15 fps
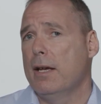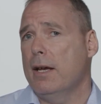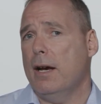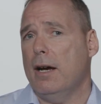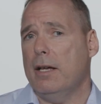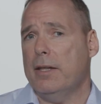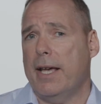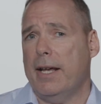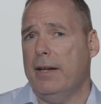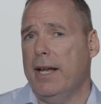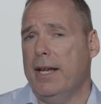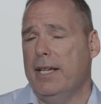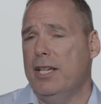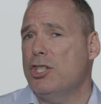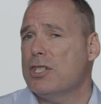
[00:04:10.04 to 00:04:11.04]
that
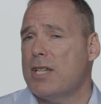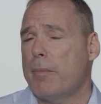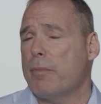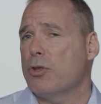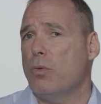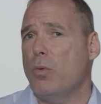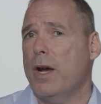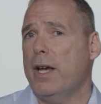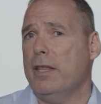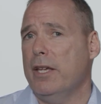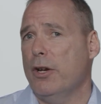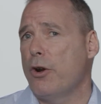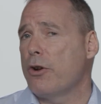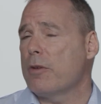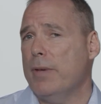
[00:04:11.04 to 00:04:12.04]
each step of the way
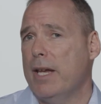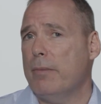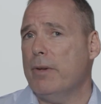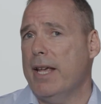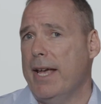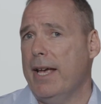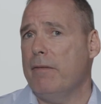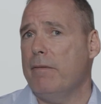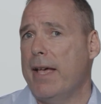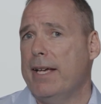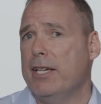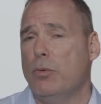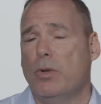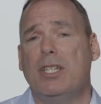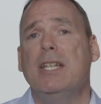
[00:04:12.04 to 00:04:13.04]
they're going to be able to add
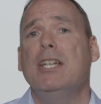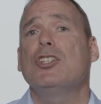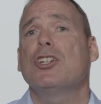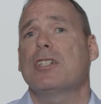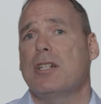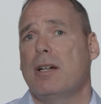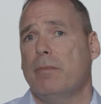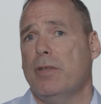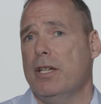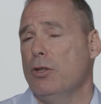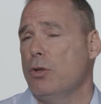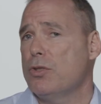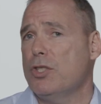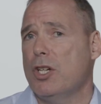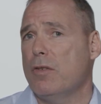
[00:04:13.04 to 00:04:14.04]
value and teach us something
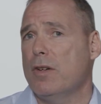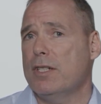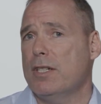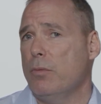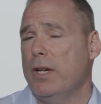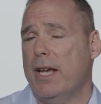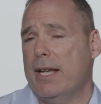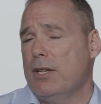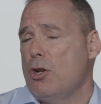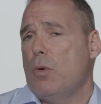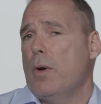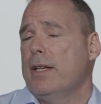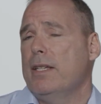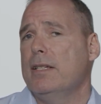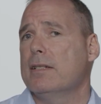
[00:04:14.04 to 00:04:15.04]
in those areas that we had
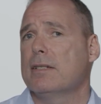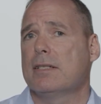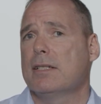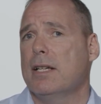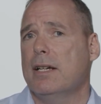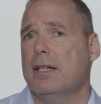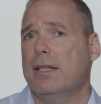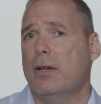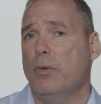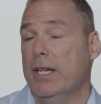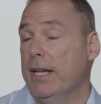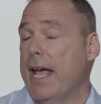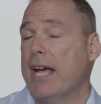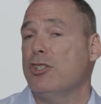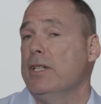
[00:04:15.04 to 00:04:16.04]
no idea that
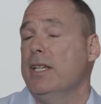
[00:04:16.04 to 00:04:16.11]
we actually